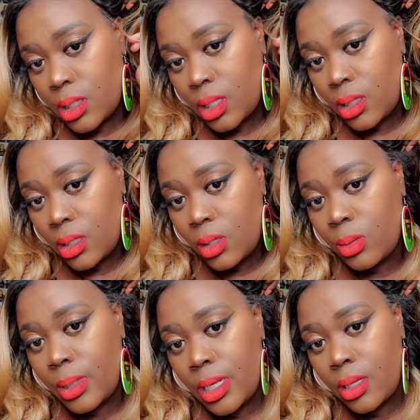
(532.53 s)
Take a
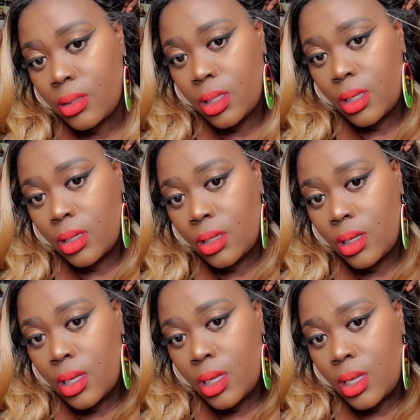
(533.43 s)
little bit out there.
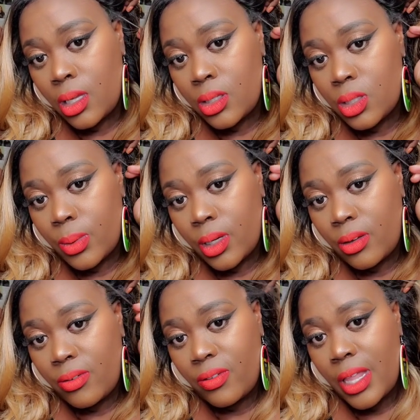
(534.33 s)
So we're
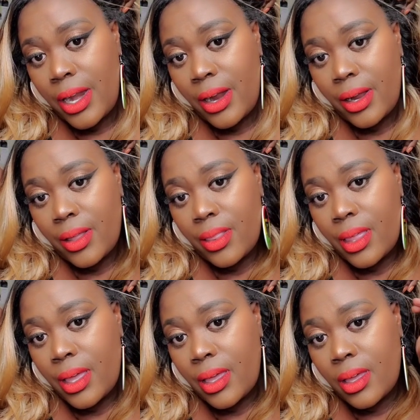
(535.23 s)
going to flat iron
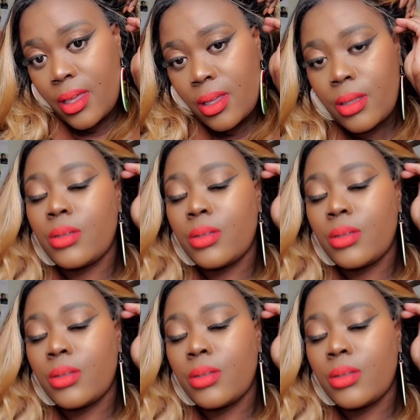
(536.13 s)
that.